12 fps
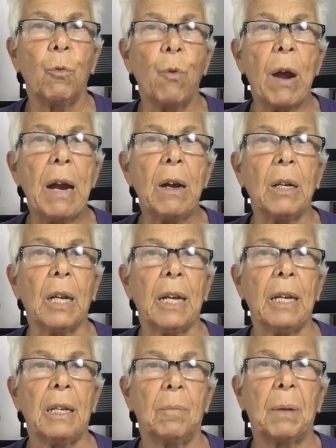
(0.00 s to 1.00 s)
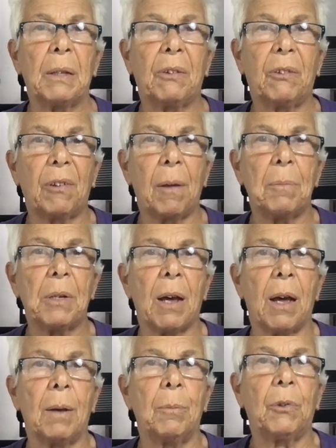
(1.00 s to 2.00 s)
Rarely, but
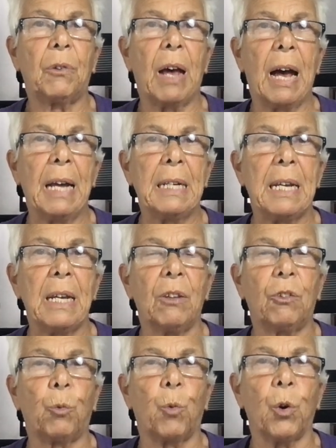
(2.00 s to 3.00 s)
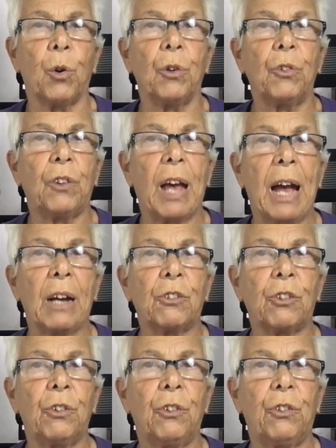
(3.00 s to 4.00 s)
sometimes, ideas, words,
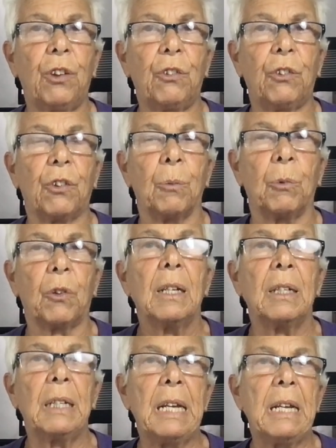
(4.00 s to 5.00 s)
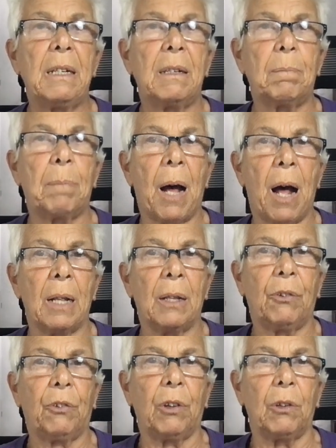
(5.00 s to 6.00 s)
actions, systems lead to
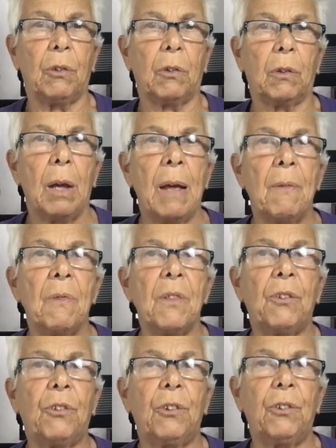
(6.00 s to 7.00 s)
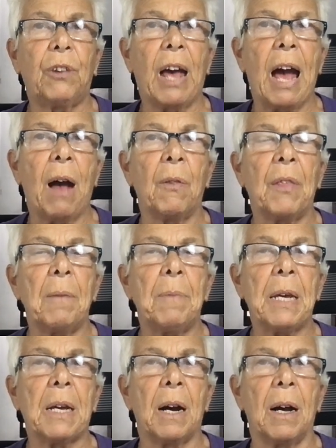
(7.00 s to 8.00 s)
policies. And this is how they
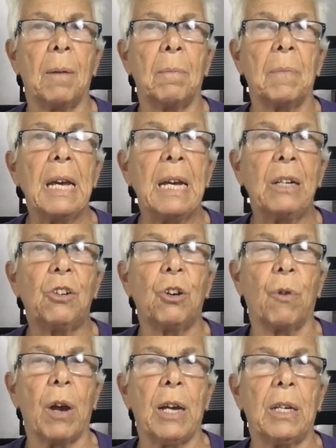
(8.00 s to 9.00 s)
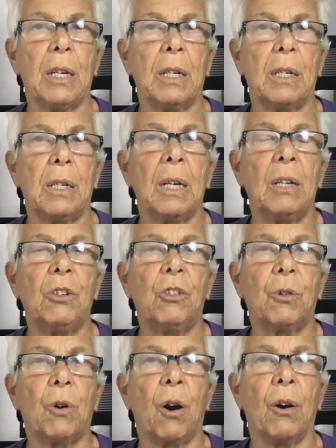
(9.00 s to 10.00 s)
become integrated
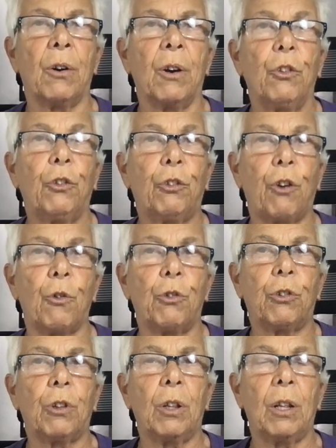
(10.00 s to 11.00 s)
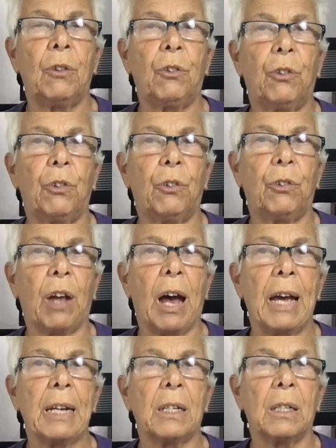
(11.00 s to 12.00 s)
into our social and
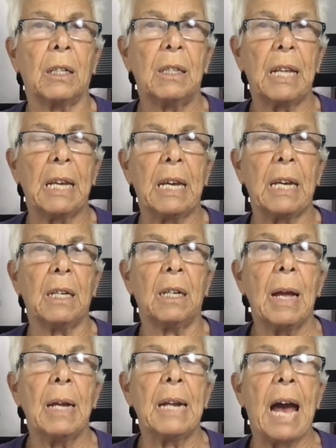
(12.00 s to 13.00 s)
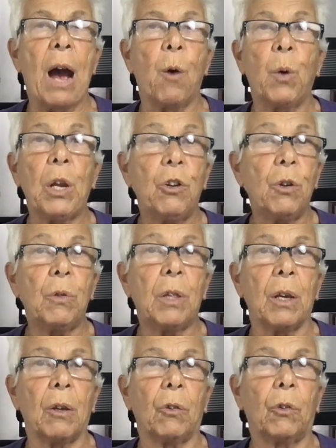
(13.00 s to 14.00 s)
societal thinking and how we do
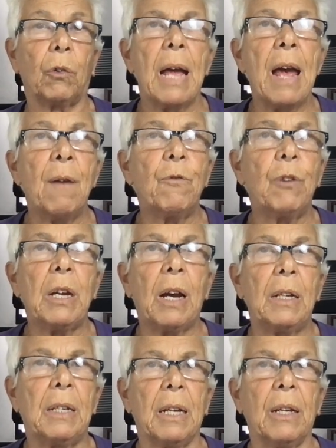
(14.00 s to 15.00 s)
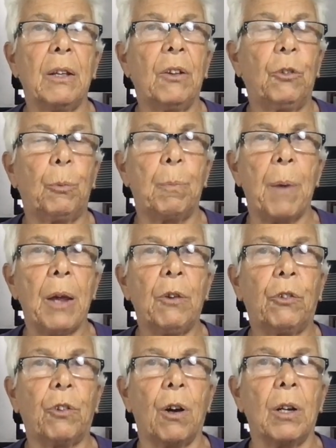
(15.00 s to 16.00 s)
things. Every idea is
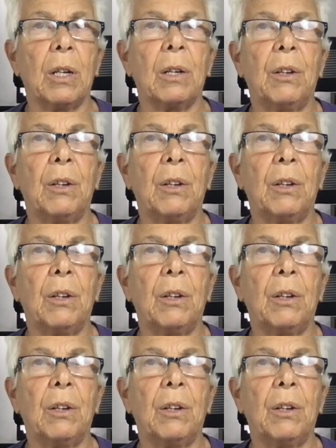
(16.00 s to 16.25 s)
based on a